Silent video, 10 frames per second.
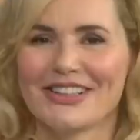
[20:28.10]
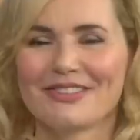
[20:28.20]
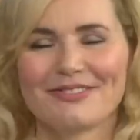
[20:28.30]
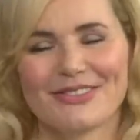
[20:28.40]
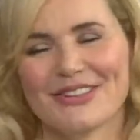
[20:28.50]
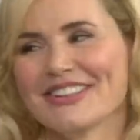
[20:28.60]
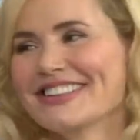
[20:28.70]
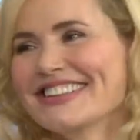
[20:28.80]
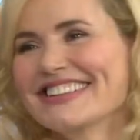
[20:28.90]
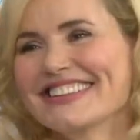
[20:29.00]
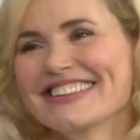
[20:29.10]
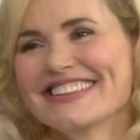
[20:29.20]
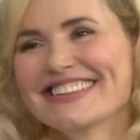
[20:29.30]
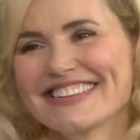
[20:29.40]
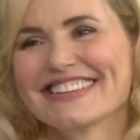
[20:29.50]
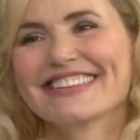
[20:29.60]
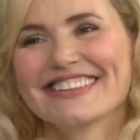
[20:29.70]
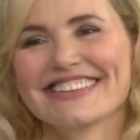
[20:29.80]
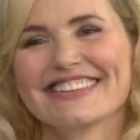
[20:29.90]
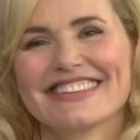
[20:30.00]
and when she felt that the
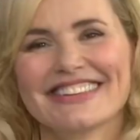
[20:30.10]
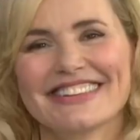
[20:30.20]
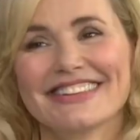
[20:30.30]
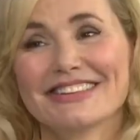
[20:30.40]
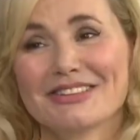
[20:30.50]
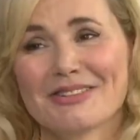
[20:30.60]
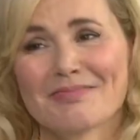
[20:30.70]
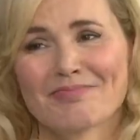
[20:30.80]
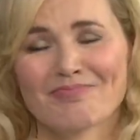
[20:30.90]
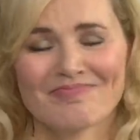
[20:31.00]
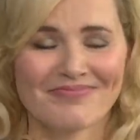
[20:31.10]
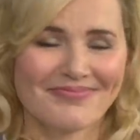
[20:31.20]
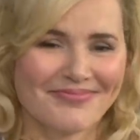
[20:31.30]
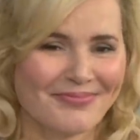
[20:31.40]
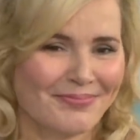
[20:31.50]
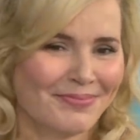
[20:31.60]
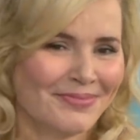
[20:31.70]
industry turned its back on her,